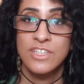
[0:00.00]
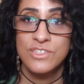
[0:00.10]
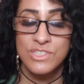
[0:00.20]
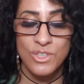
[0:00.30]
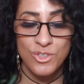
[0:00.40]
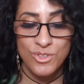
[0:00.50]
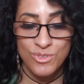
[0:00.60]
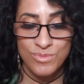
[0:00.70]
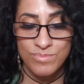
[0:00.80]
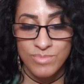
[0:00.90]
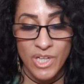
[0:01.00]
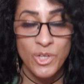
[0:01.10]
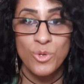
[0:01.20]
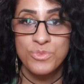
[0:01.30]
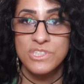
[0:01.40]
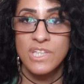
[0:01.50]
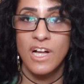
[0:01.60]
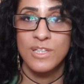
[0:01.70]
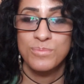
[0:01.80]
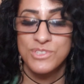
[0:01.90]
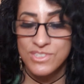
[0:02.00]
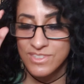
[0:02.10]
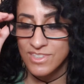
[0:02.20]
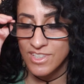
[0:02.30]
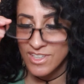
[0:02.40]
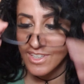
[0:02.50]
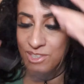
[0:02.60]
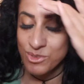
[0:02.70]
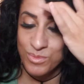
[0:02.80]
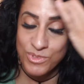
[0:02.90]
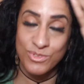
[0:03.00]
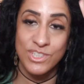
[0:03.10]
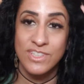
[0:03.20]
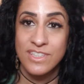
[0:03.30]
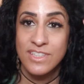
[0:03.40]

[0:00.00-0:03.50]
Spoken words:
So I hope this helps, group 3.